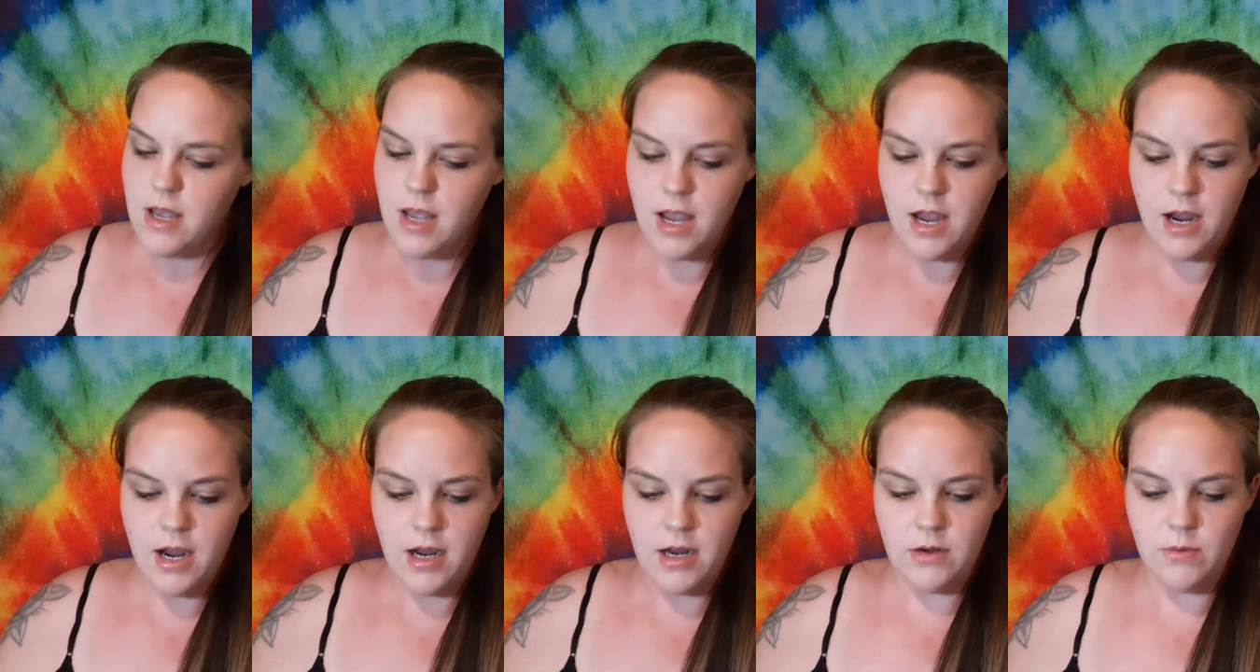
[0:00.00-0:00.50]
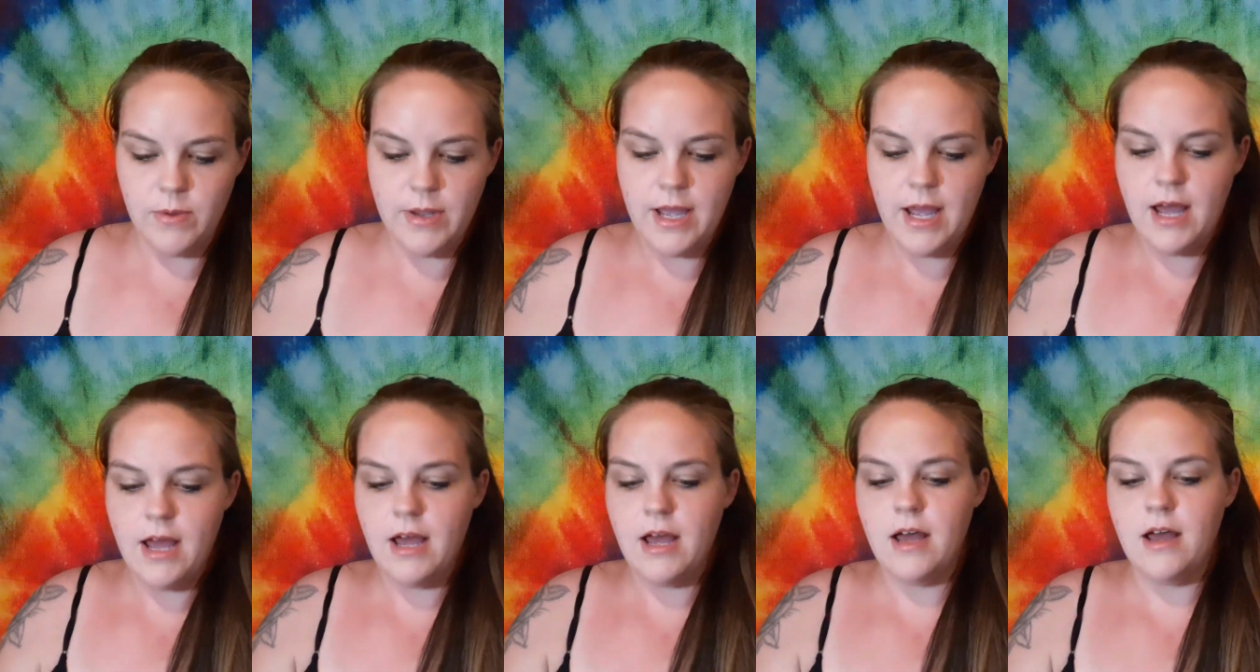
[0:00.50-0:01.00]
And we
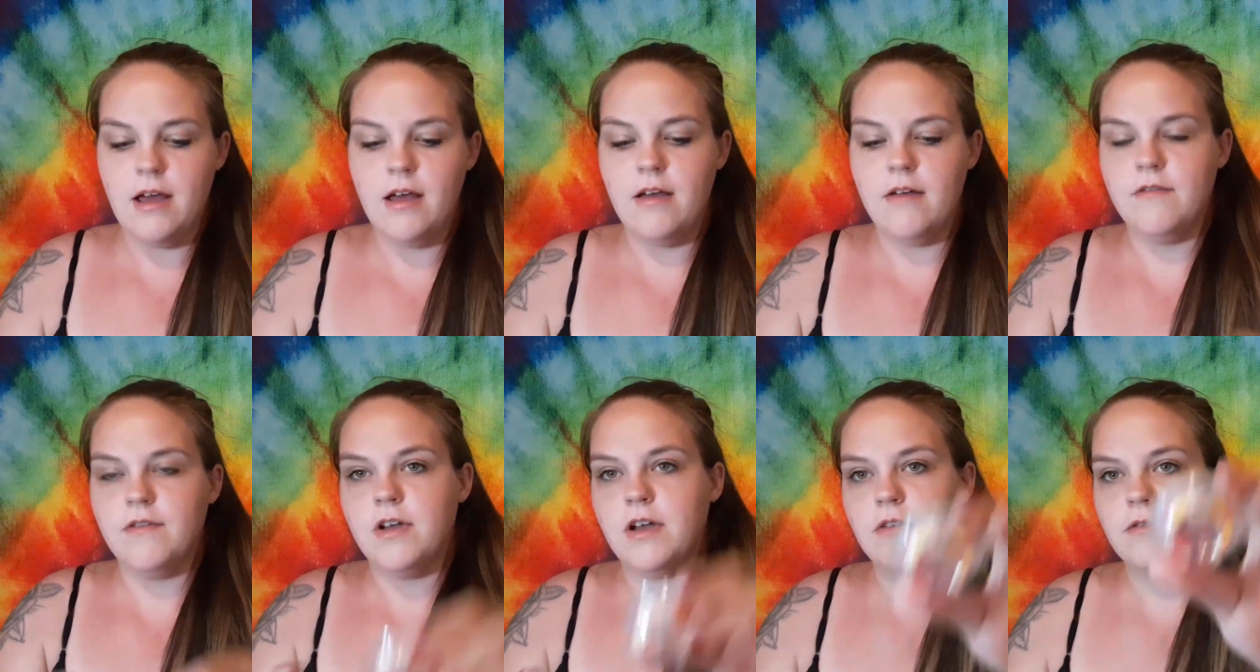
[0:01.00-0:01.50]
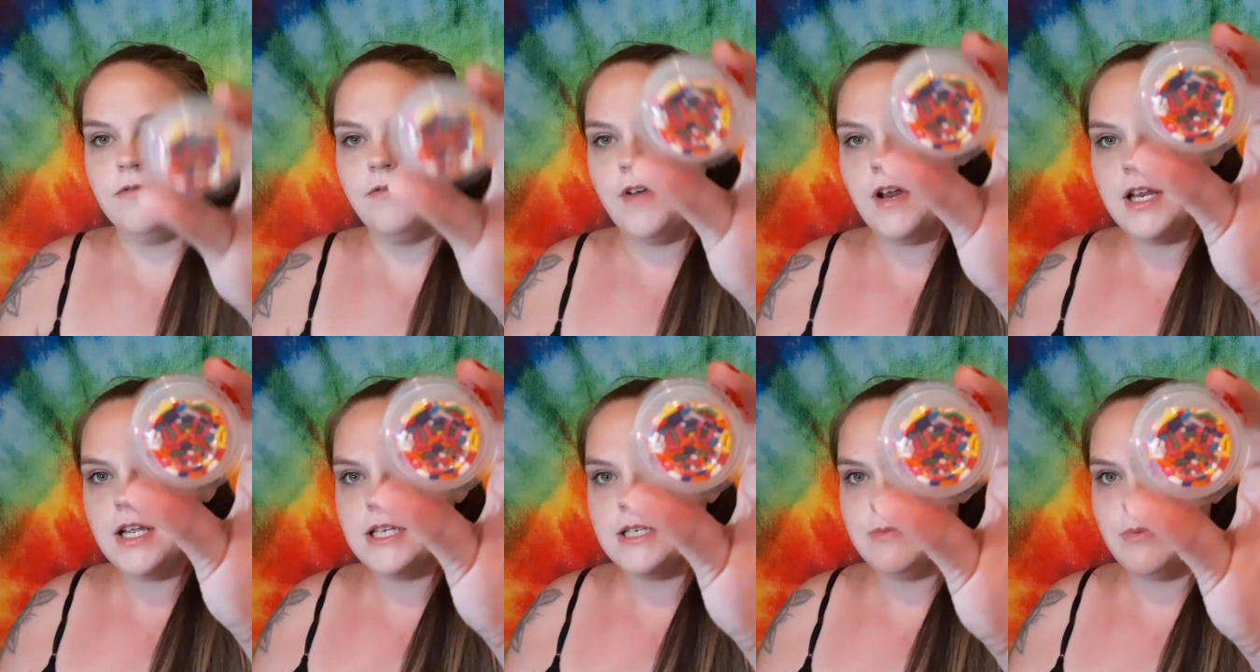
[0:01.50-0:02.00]
have
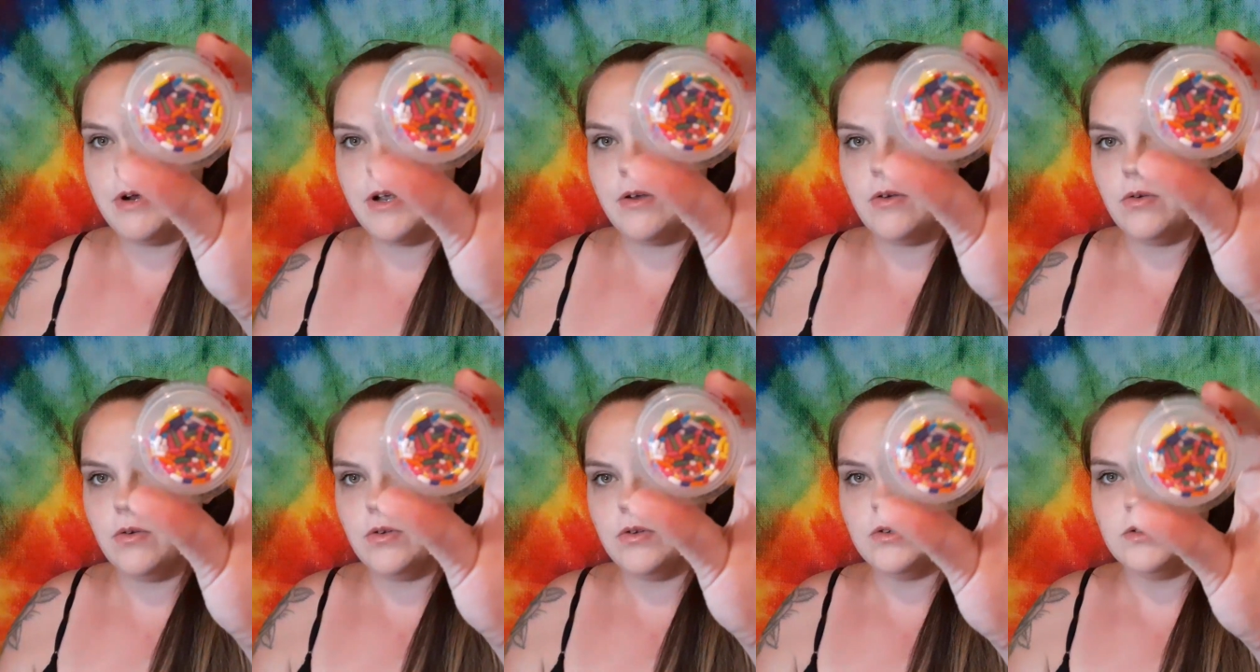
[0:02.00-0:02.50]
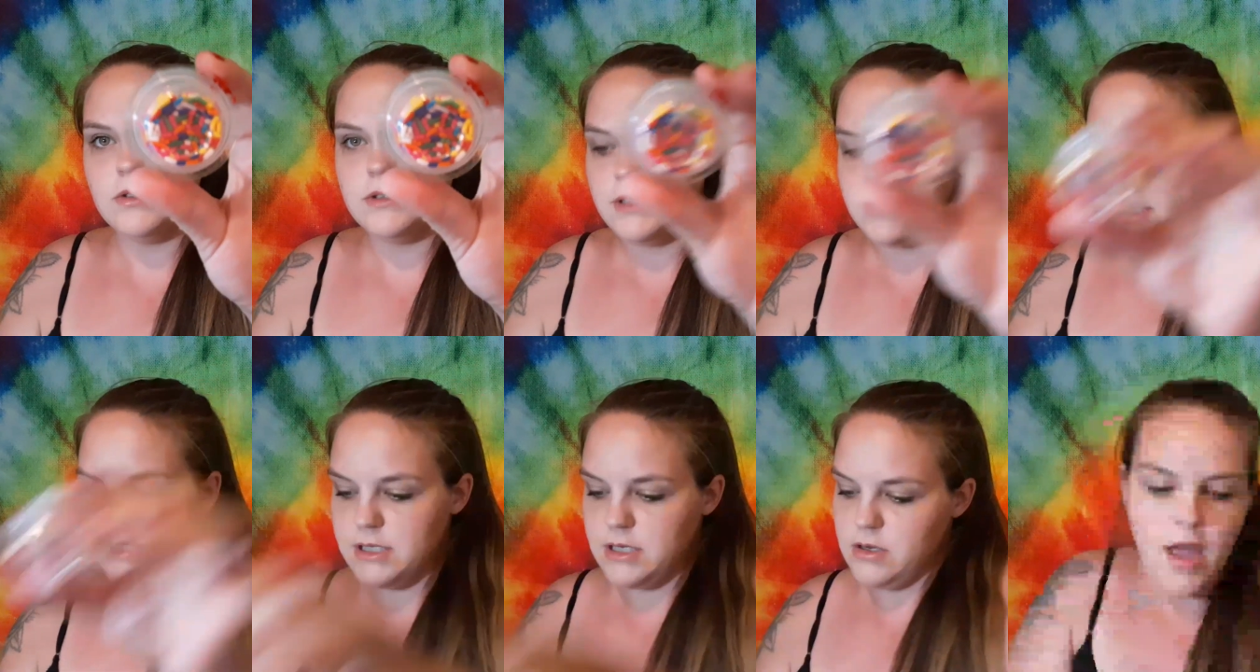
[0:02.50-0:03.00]
confetti
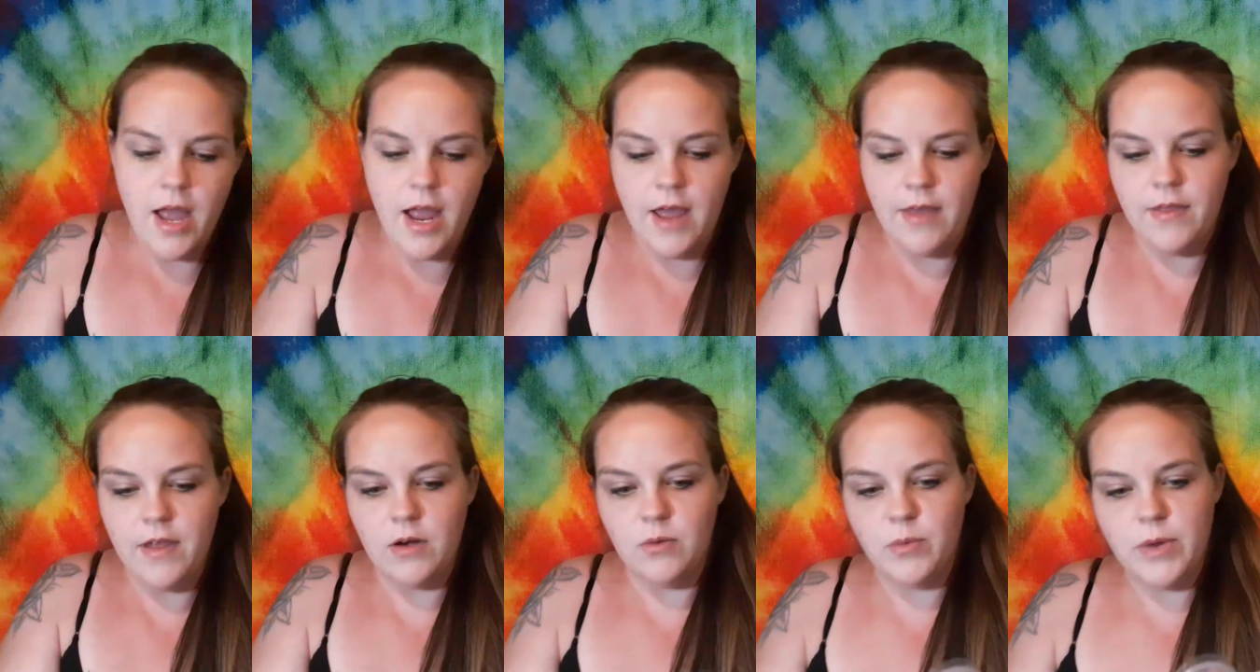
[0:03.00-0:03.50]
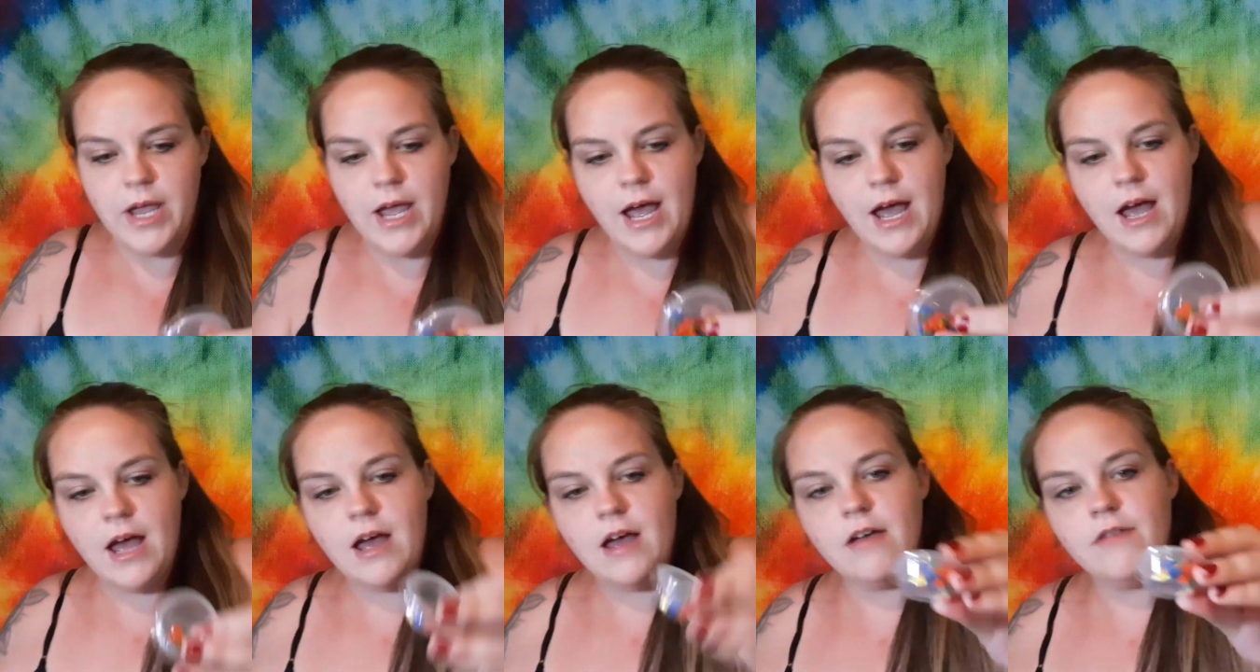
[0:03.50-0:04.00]
sprinkles. And then we
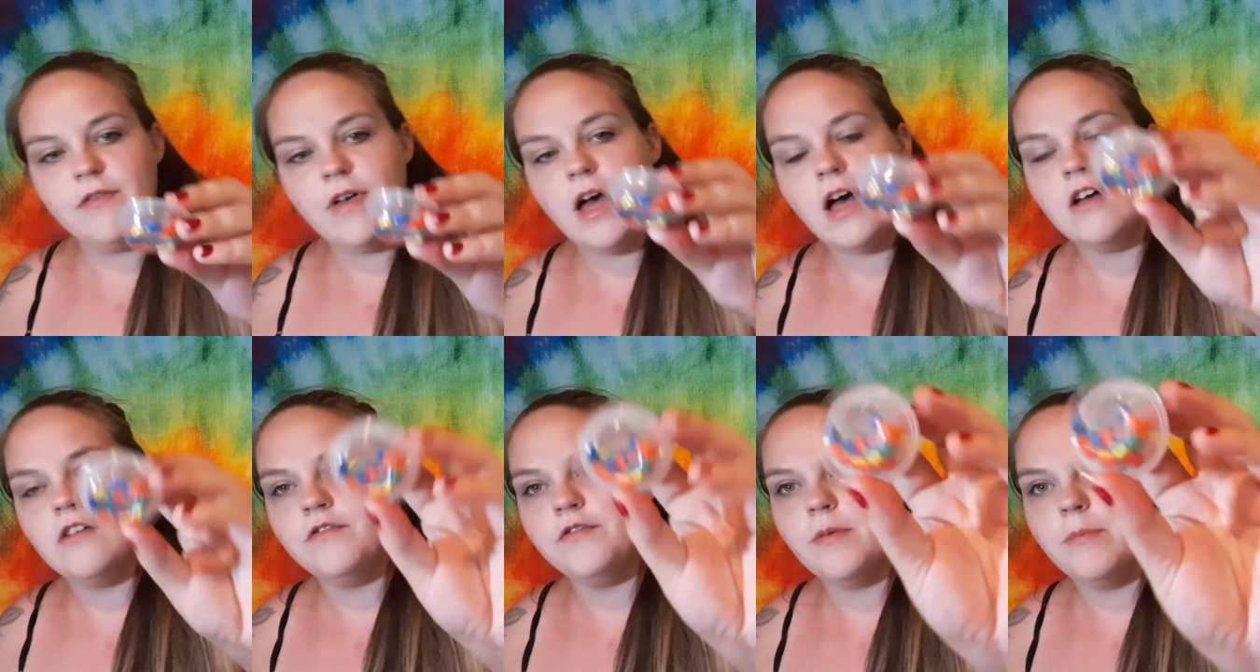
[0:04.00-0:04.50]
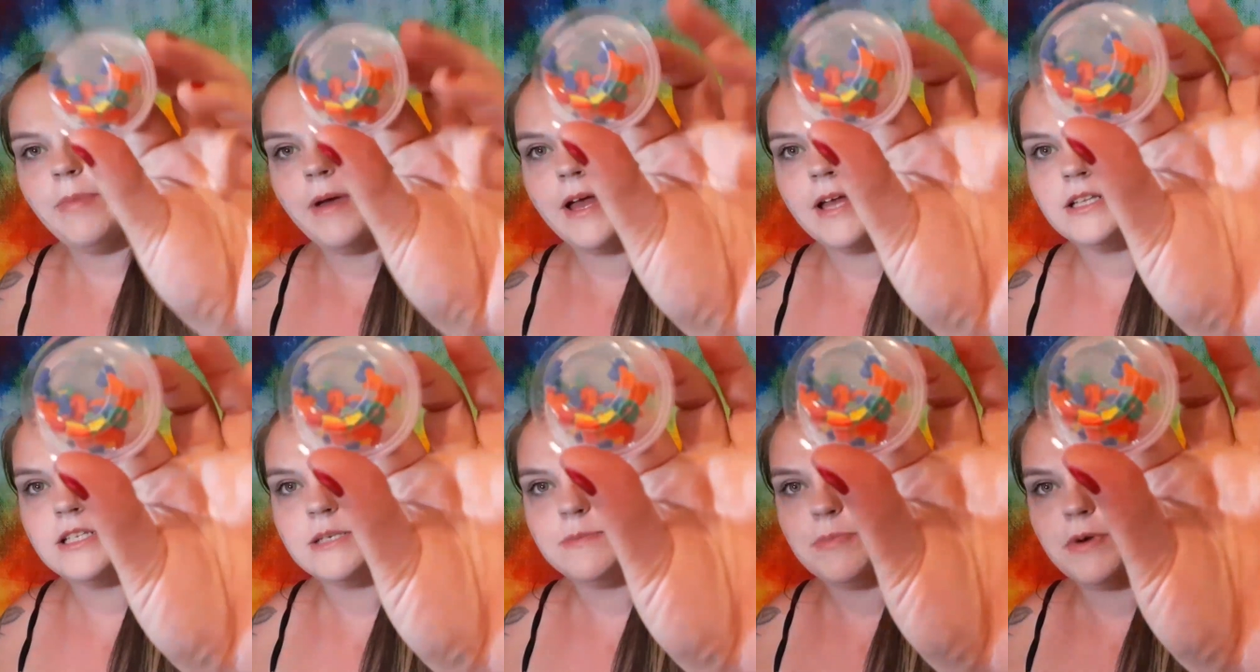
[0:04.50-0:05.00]
have
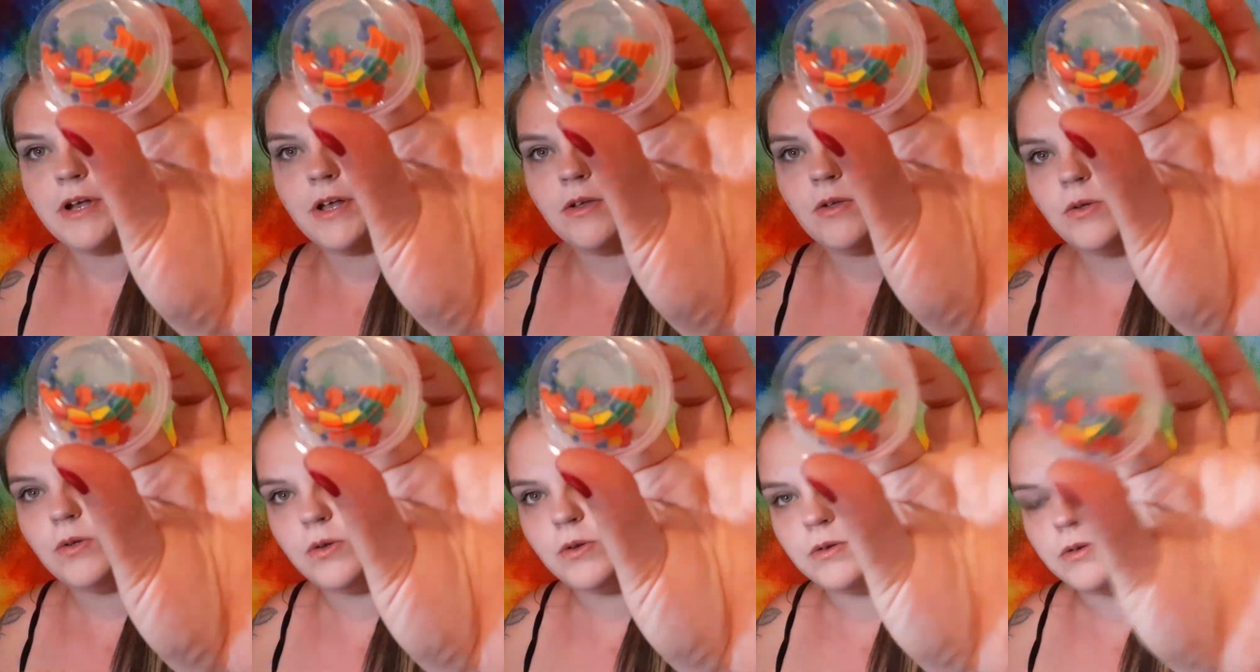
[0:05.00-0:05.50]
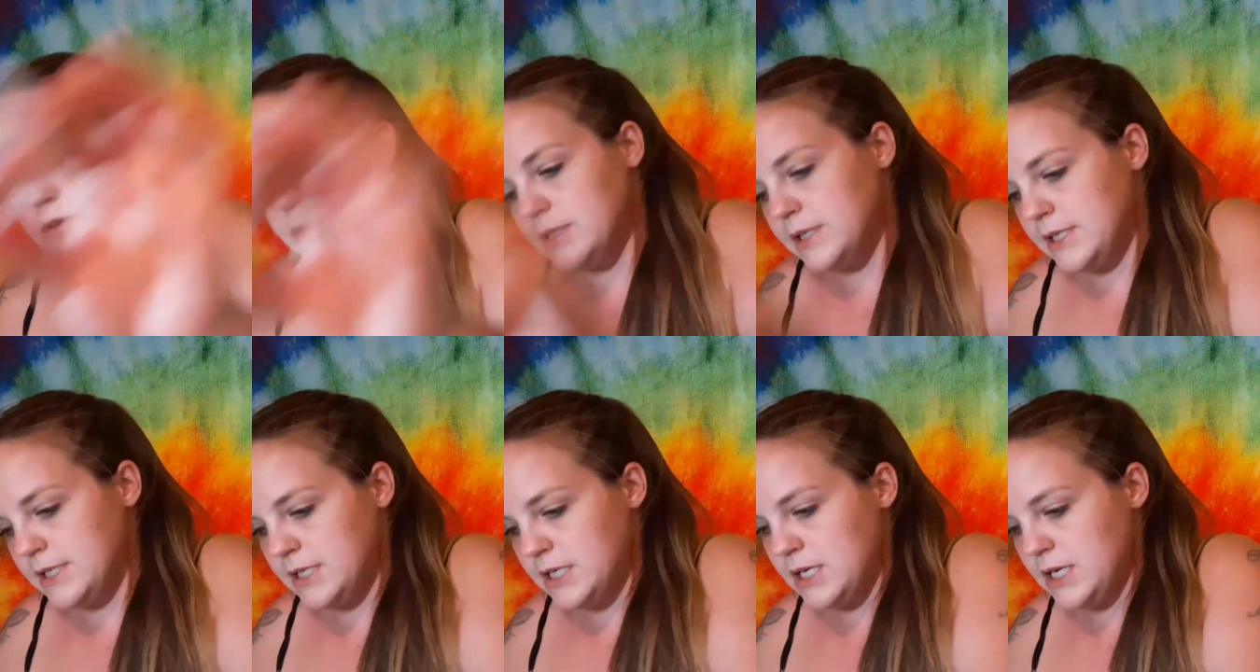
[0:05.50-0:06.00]
alphabet
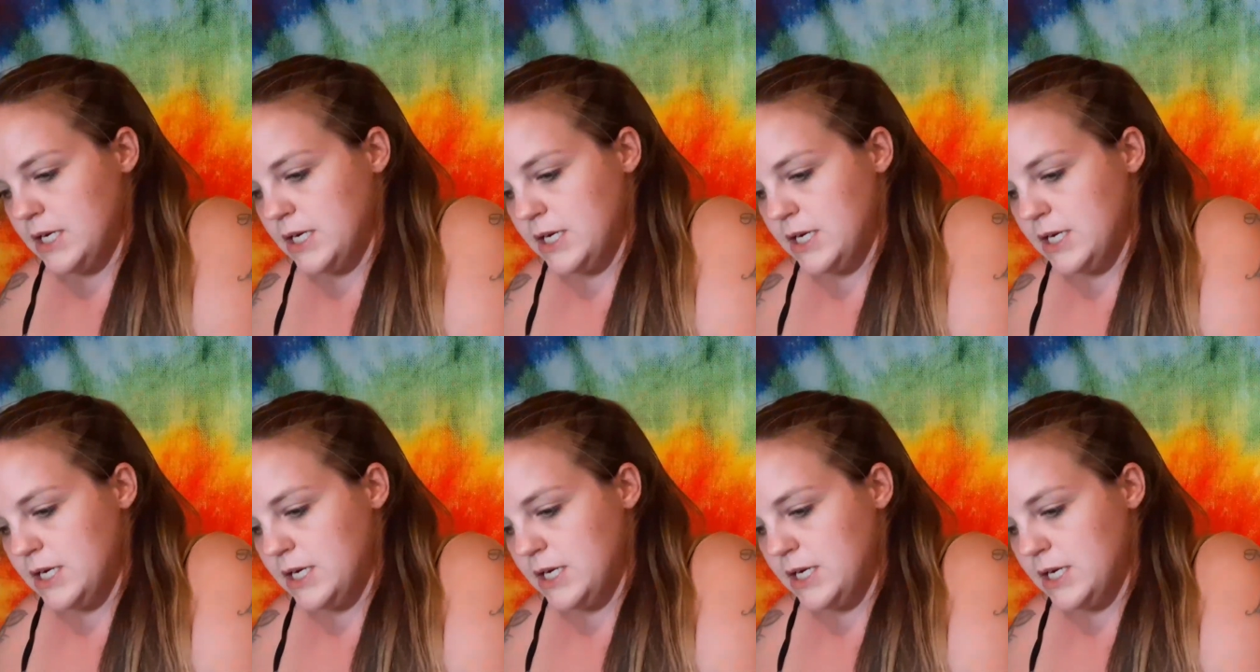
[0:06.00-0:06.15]
sprinkles.